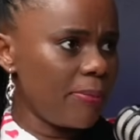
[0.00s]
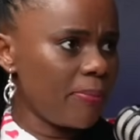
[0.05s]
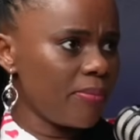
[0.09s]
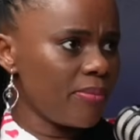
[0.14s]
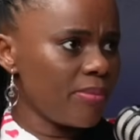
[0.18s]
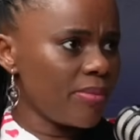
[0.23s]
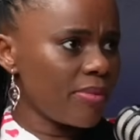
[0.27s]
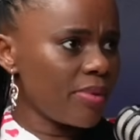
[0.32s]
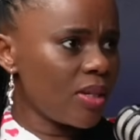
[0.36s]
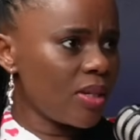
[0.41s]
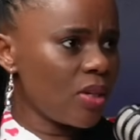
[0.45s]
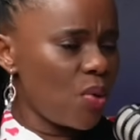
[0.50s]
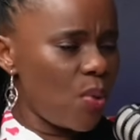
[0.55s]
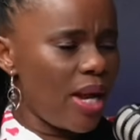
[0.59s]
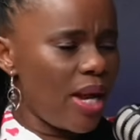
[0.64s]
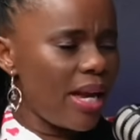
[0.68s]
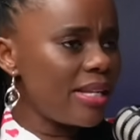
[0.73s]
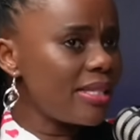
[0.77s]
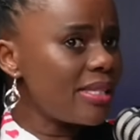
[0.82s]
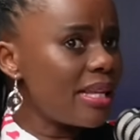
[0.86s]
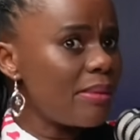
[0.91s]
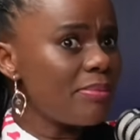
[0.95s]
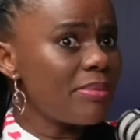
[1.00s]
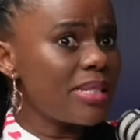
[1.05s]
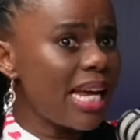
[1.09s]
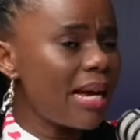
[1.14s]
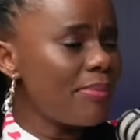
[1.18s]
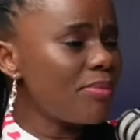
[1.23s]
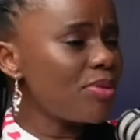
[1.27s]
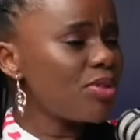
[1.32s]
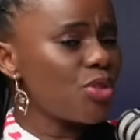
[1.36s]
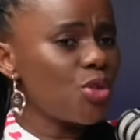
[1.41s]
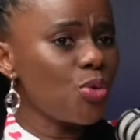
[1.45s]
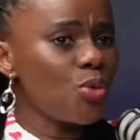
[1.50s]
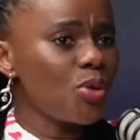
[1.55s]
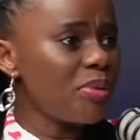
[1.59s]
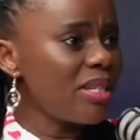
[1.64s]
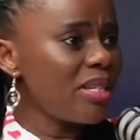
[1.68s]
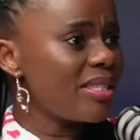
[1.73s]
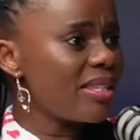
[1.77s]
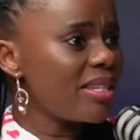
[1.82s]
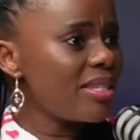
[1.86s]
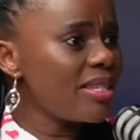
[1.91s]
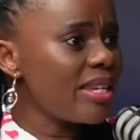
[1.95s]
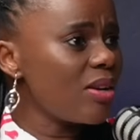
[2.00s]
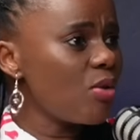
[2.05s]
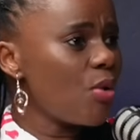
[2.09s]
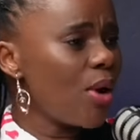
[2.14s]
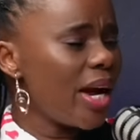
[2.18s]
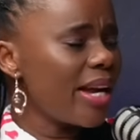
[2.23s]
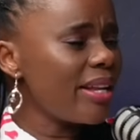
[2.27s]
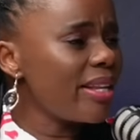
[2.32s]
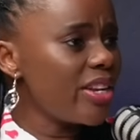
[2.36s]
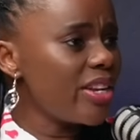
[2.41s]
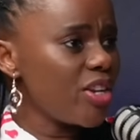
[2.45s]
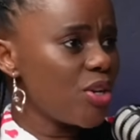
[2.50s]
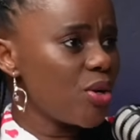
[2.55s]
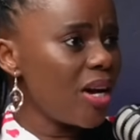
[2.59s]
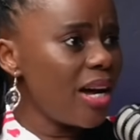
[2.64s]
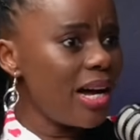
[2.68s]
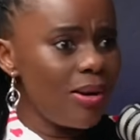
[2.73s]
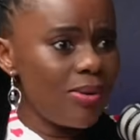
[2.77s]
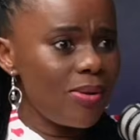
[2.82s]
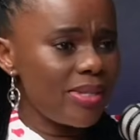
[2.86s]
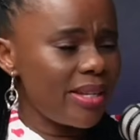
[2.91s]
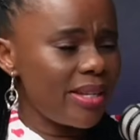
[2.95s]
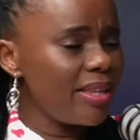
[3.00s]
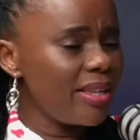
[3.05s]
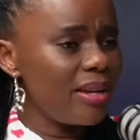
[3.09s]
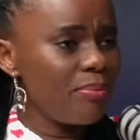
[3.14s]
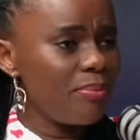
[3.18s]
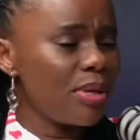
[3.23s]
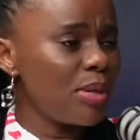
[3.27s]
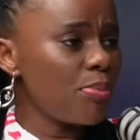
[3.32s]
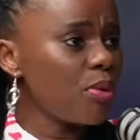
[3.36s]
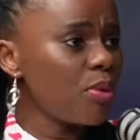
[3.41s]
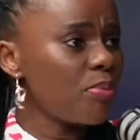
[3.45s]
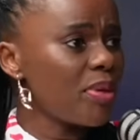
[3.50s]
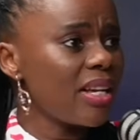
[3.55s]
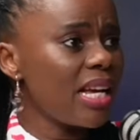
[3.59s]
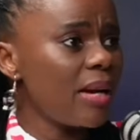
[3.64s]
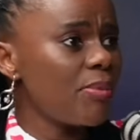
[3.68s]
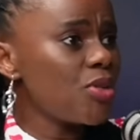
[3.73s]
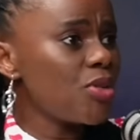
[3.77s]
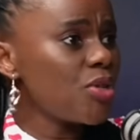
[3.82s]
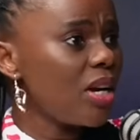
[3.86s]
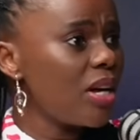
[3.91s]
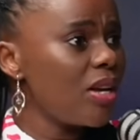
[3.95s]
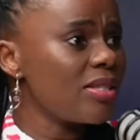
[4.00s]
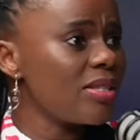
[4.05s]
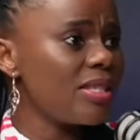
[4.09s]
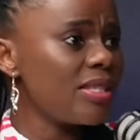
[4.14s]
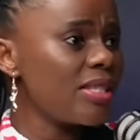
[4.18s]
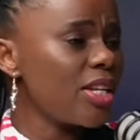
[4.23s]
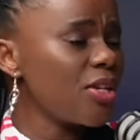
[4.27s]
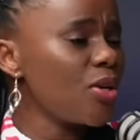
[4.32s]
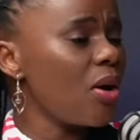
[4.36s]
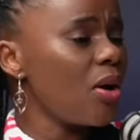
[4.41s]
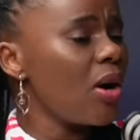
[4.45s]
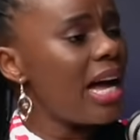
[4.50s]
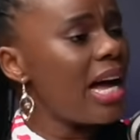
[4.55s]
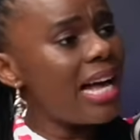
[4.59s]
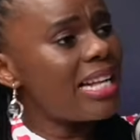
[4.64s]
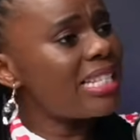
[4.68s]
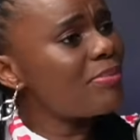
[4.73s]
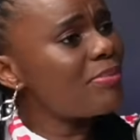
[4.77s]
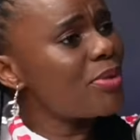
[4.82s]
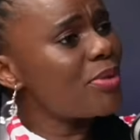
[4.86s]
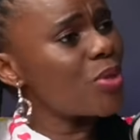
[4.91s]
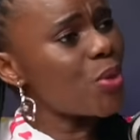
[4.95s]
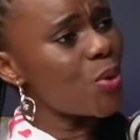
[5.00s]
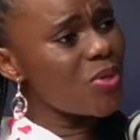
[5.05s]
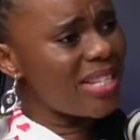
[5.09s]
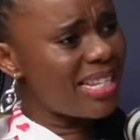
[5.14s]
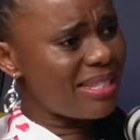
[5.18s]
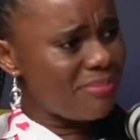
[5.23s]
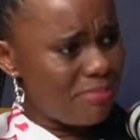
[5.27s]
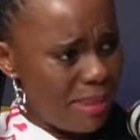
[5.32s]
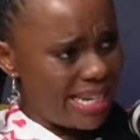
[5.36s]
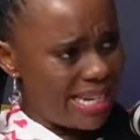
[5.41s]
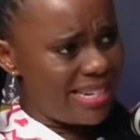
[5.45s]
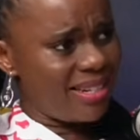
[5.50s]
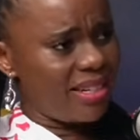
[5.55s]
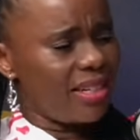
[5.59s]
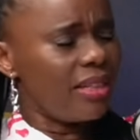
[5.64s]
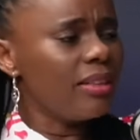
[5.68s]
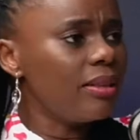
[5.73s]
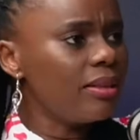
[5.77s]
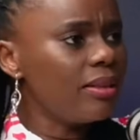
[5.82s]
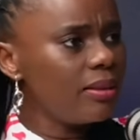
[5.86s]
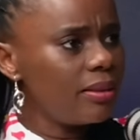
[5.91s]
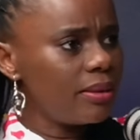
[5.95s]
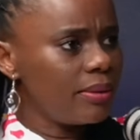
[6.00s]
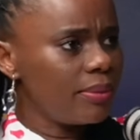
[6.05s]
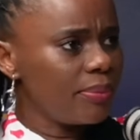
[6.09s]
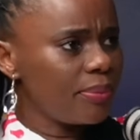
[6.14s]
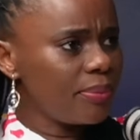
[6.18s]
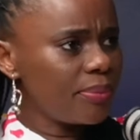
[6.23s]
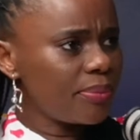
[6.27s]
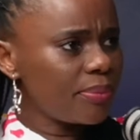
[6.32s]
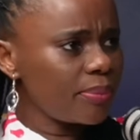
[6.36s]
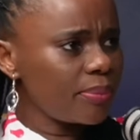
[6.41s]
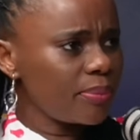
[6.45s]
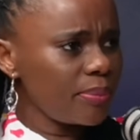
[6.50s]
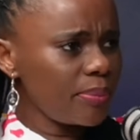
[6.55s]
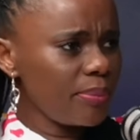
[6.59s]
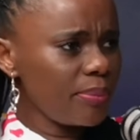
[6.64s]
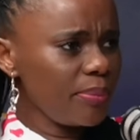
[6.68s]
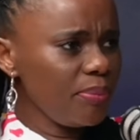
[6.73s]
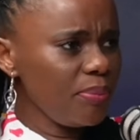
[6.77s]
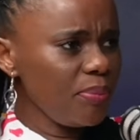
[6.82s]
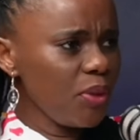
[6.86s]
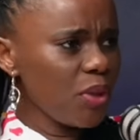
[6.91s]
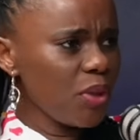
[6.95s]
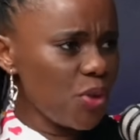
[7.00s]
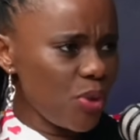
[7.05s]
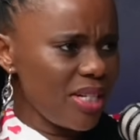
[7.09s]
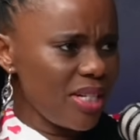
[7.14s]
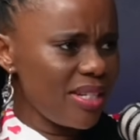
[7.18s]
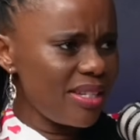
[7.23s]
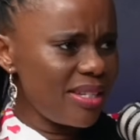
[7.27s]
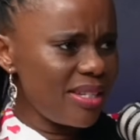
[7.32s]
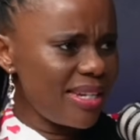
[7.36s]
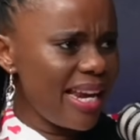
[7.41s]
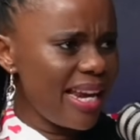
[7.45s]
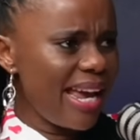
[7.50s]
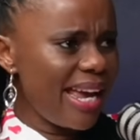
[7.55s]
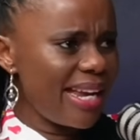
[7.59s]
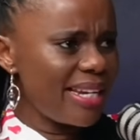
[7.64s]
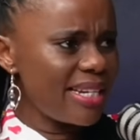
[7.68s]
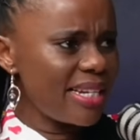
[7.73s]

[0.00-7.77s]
Sure. Whereas sometimes you would be sitting quietly in your house and then people be coming to your house and saying, Your husband owes us money. Ish. Do you understand?